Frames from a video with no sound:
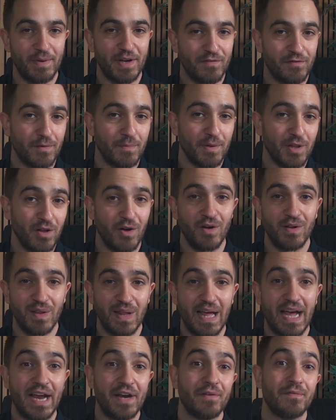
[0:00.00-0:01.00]
from a long
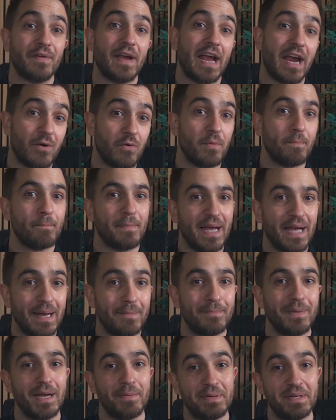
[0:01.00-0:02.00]
line of Arab men,
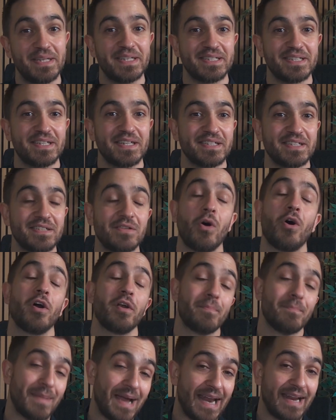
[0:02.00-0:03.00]
maybe this doesn't
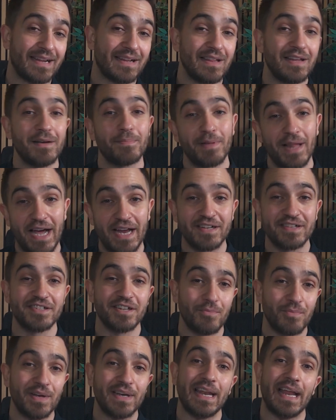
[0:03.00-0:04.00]
automatically apply to
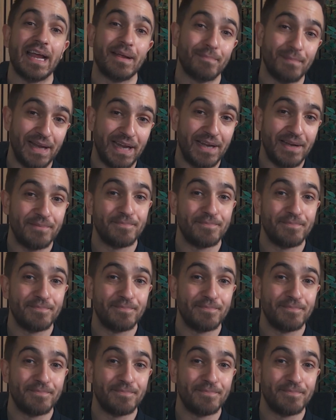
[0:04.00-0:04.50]
someone like me.